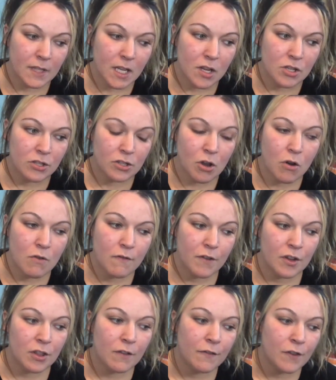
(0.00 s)
So for
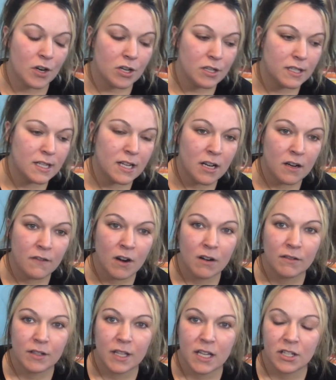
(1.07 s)
the first year of our
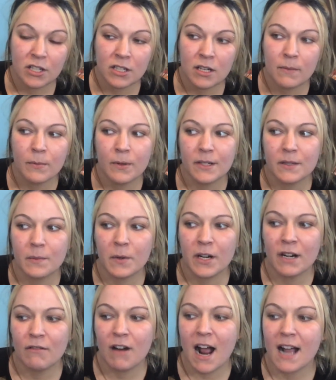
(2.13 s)
relationship was pretty
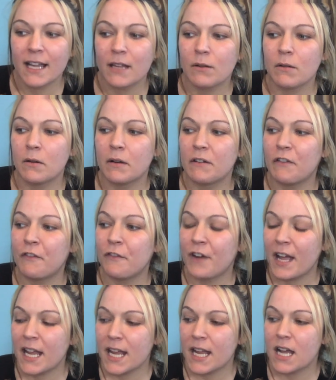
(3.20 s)
rocky. We would
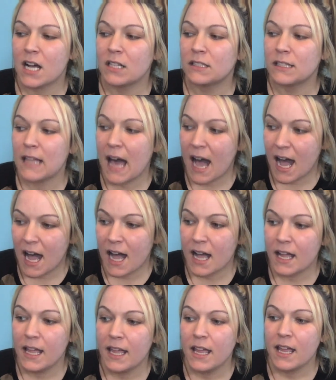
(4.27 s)
fight a lot.
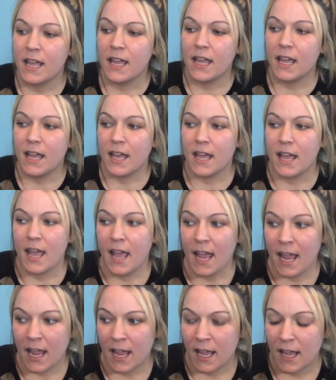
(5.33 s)

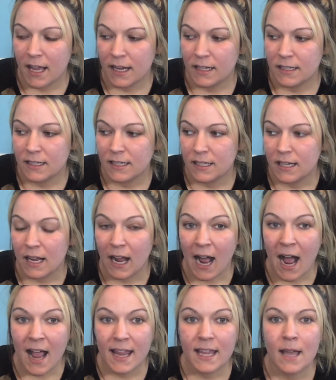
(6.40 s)
And
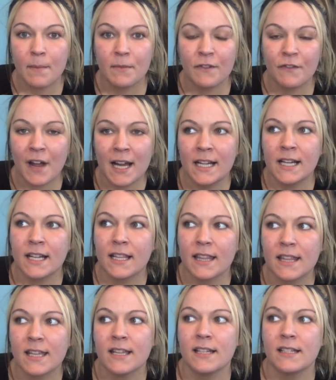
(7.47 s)
I kept finding
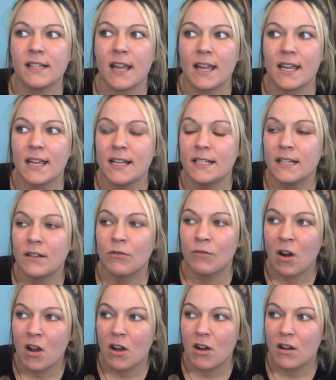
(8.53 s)
things that he did
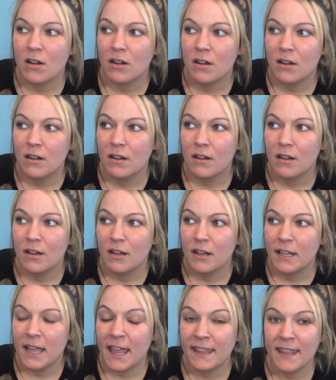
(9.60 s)
wrong
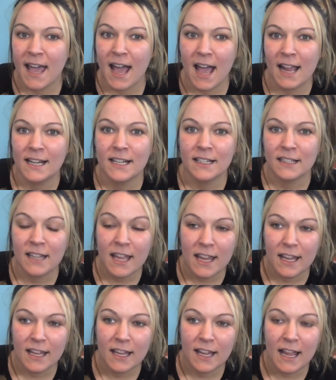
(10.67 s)
and that I didn't
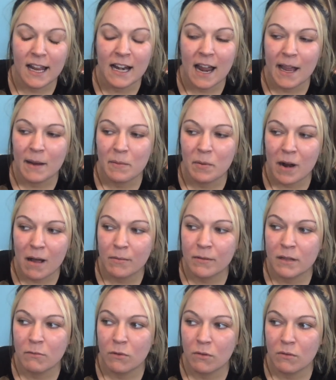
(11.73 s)
like. And I probably
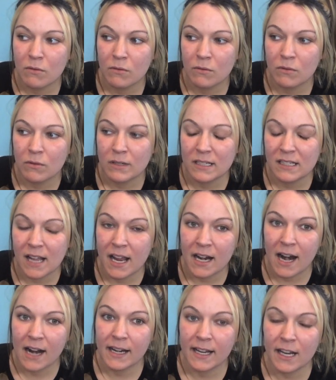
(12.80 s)
won't say it
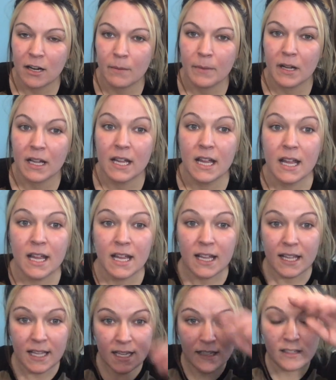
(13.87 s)
on here, but he